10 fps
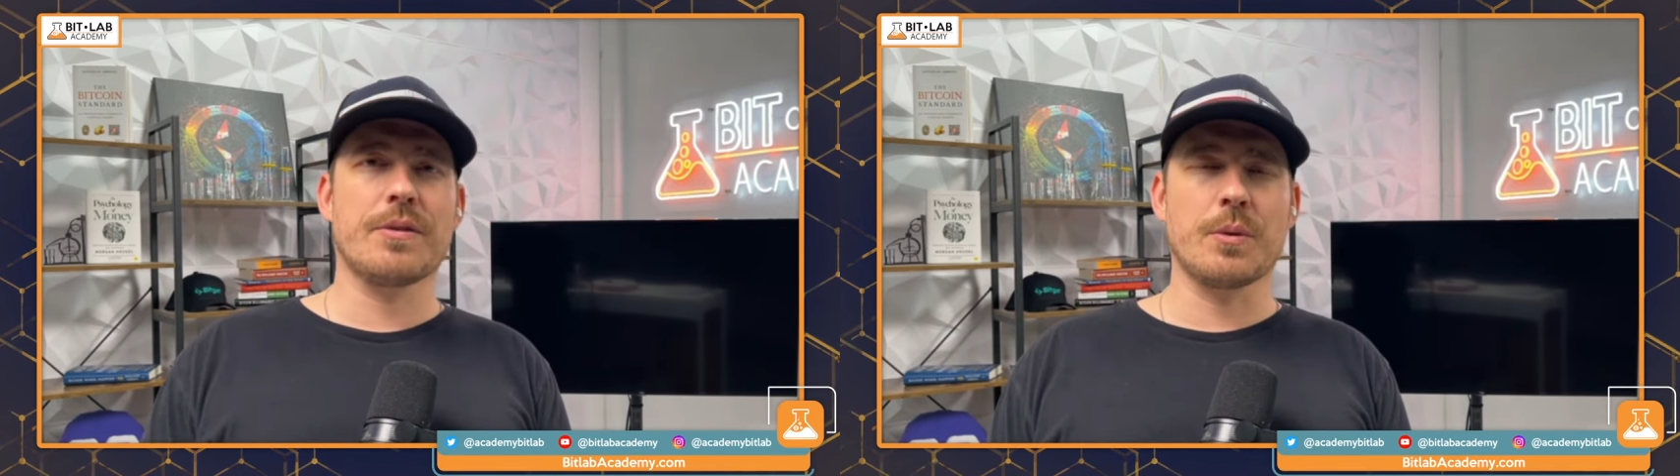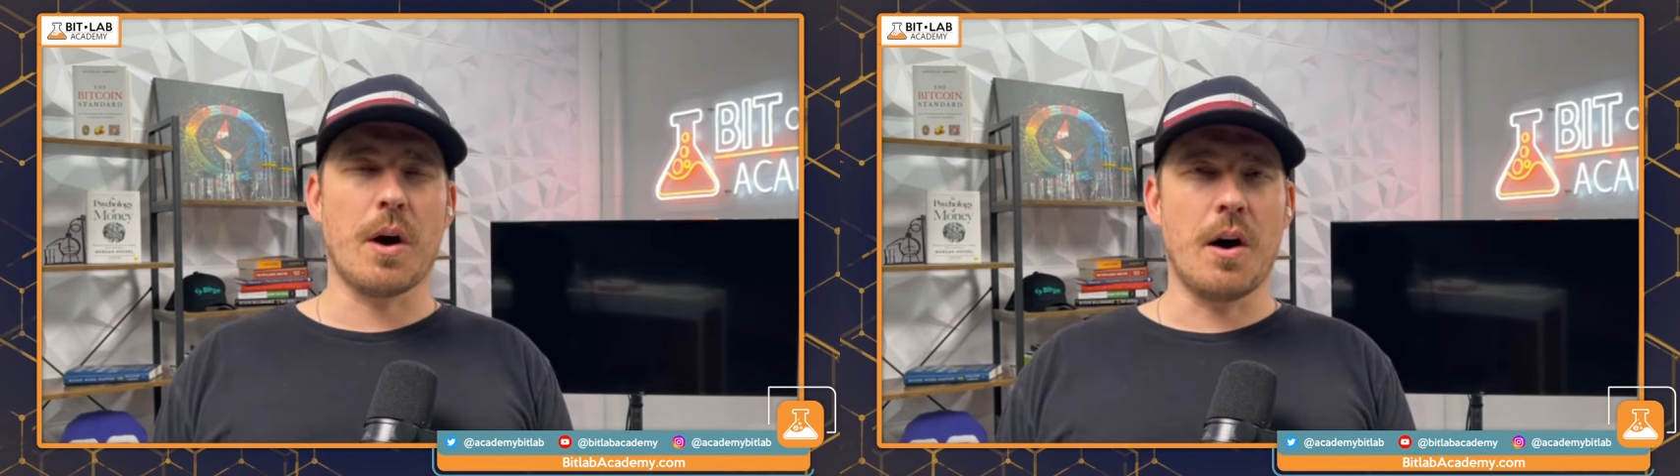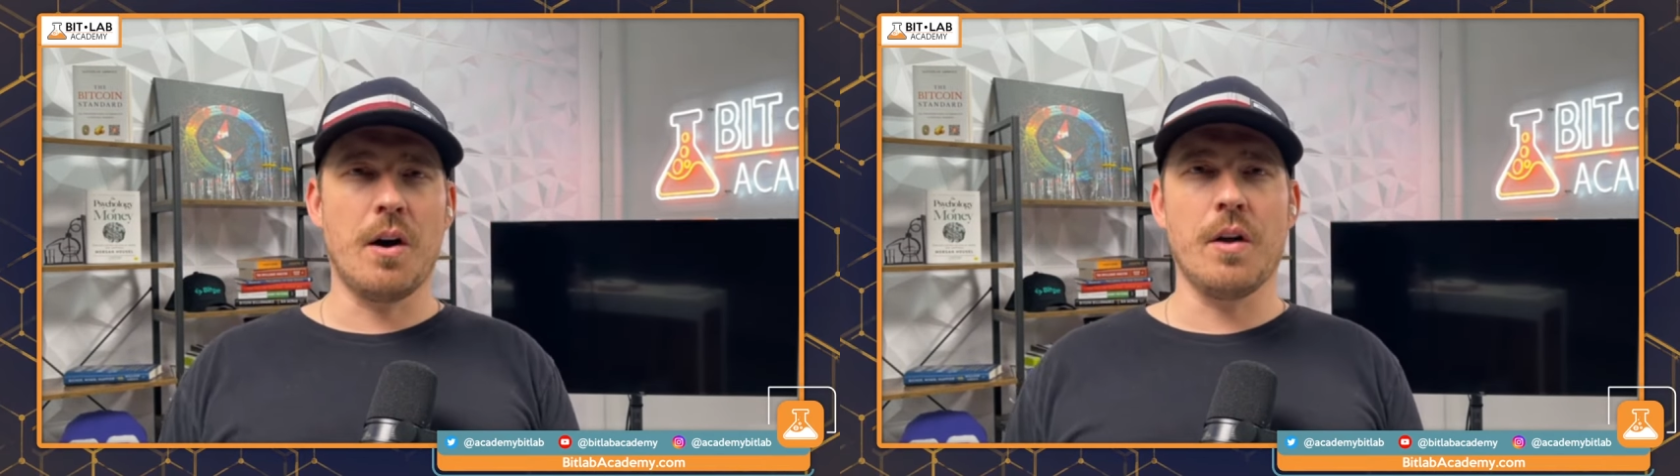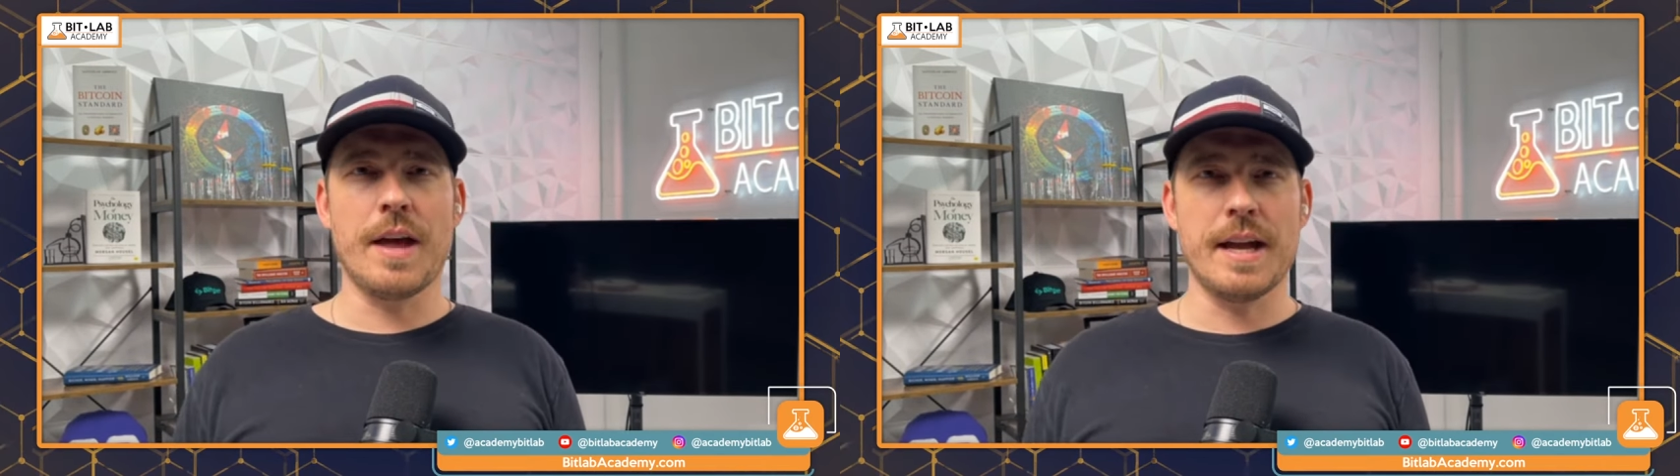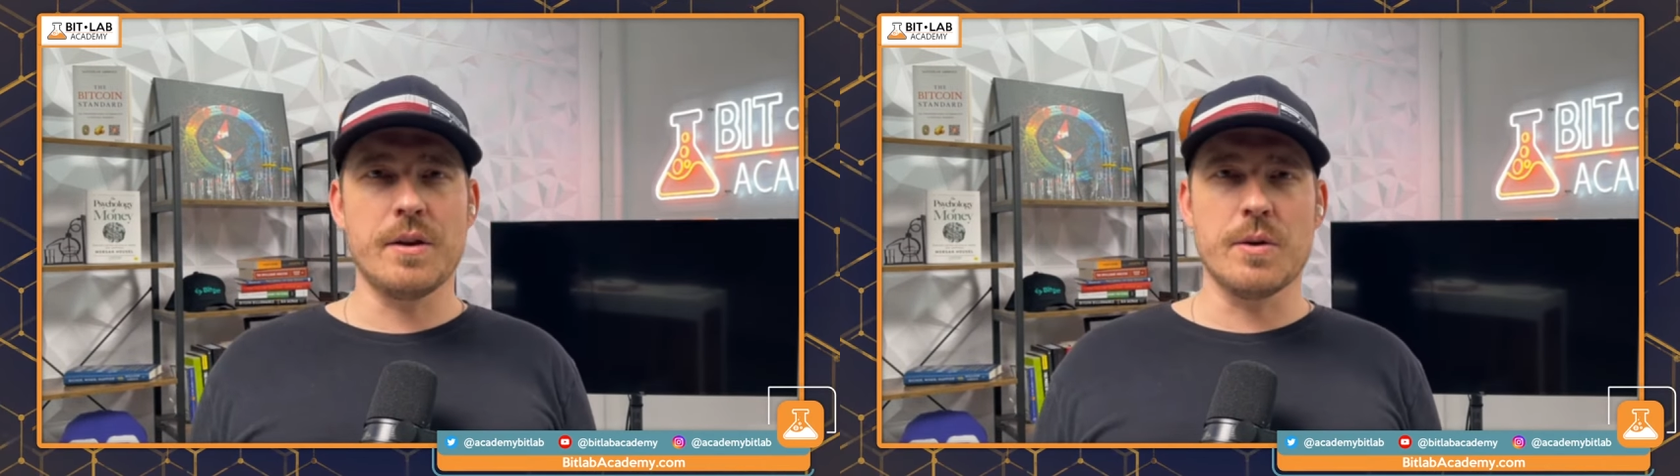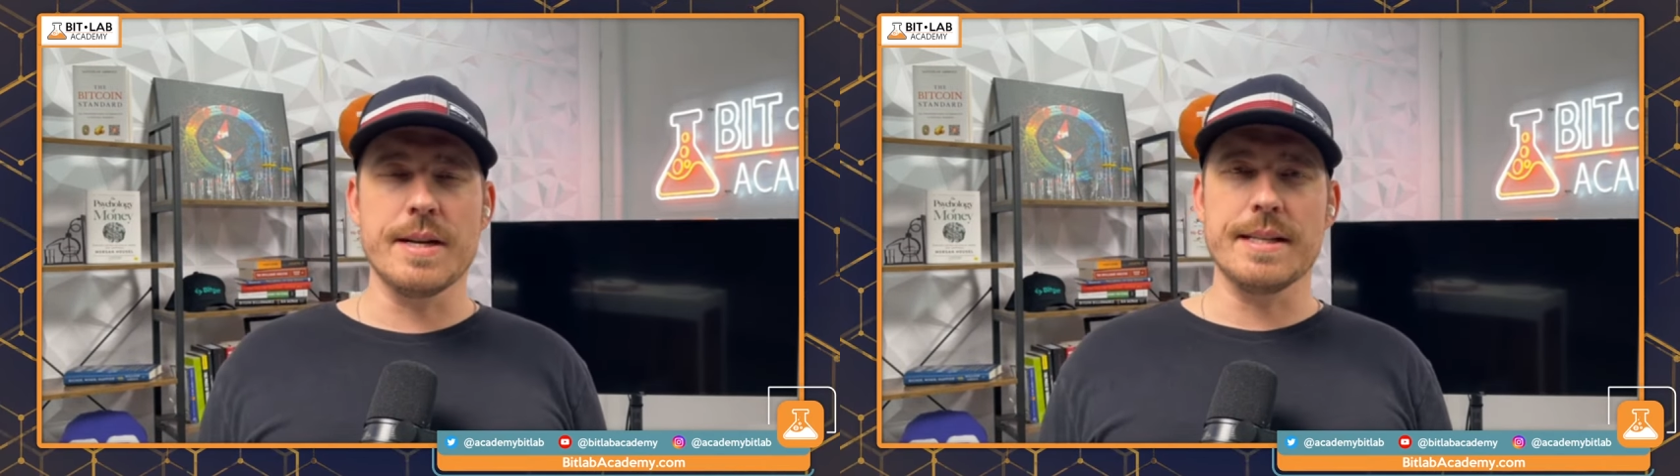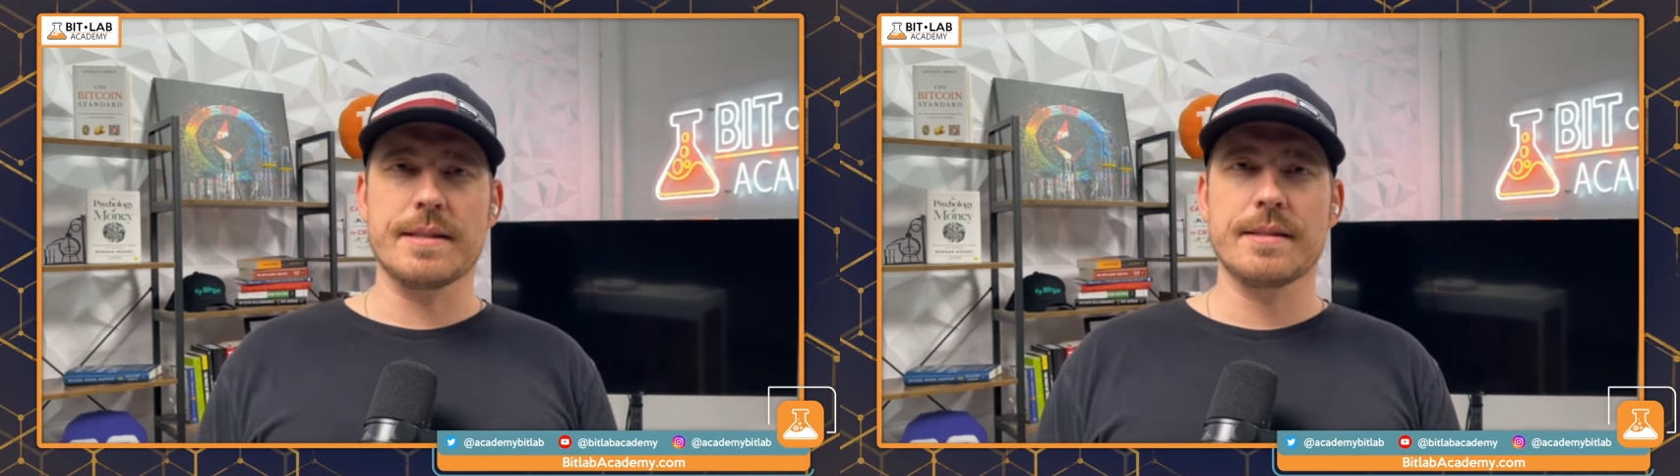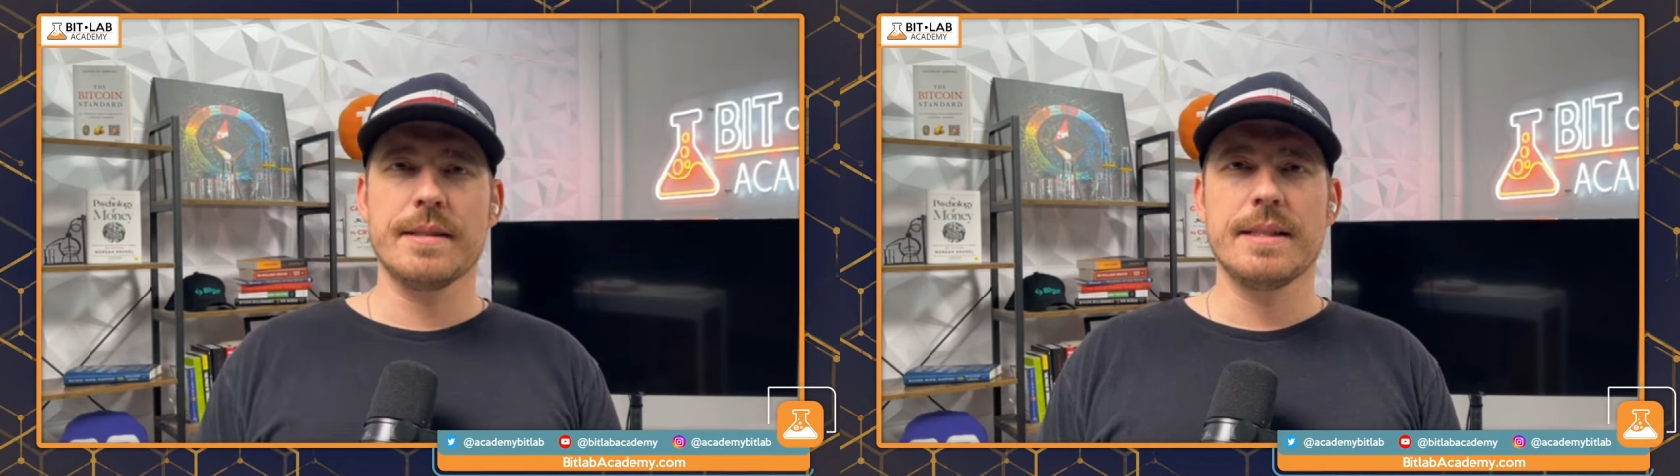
through all that noise,